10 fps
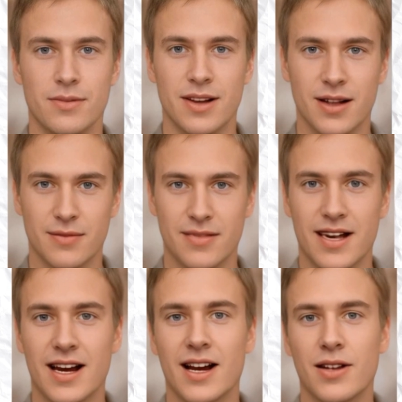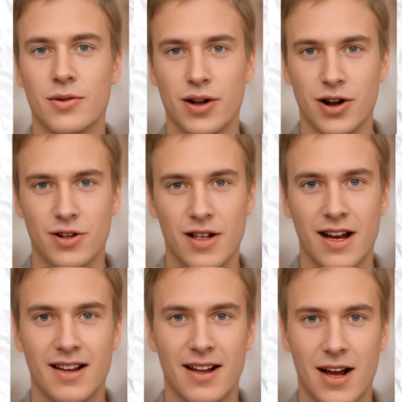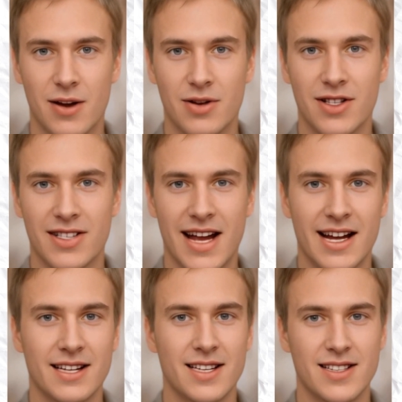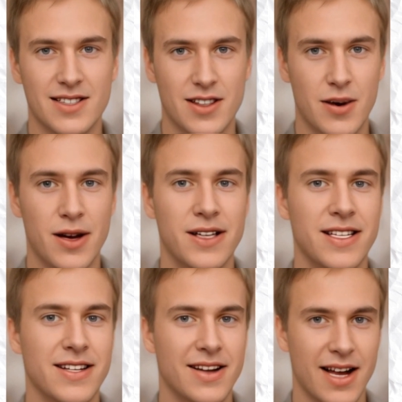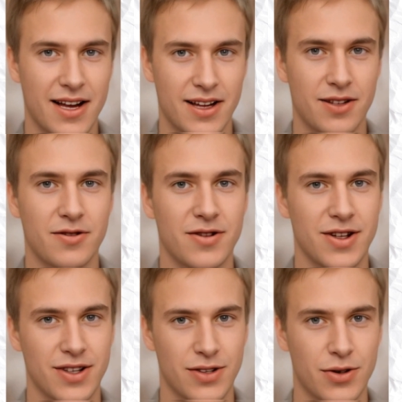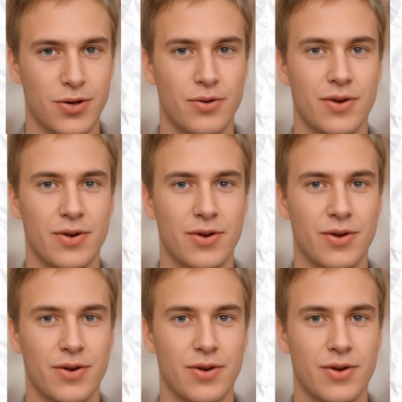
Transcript: you for watching my video until the end. Make sure to leave a like and share if you enjoyed it.